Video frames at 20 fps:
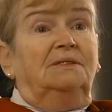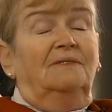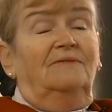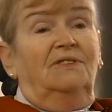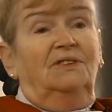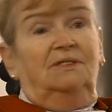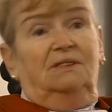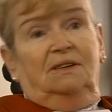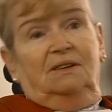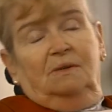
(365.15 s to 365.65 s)
a
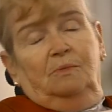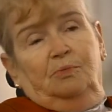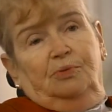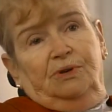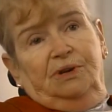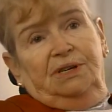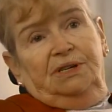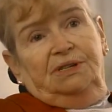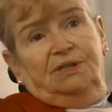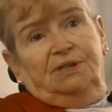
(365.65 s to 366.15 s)
visiting
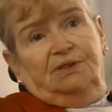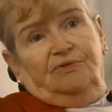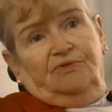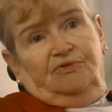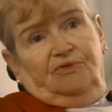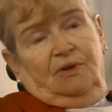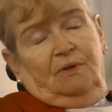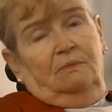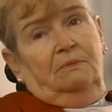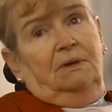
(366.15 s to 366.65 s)
priest
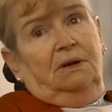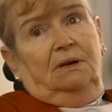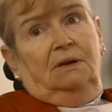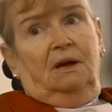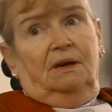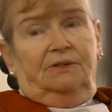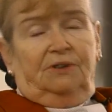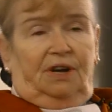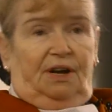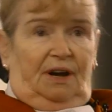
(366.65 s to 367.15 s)
from
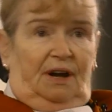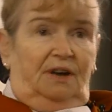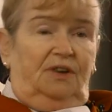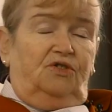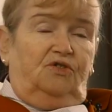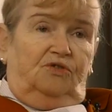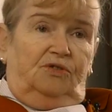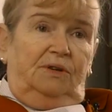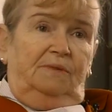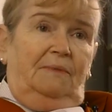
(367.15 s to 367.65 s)
another
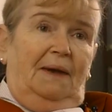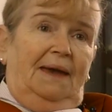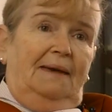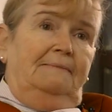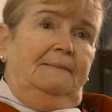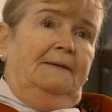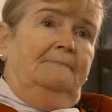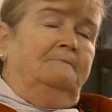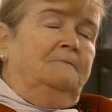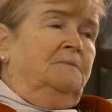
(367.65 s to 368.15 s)
country
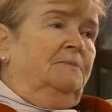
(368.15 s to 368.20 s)
maybe.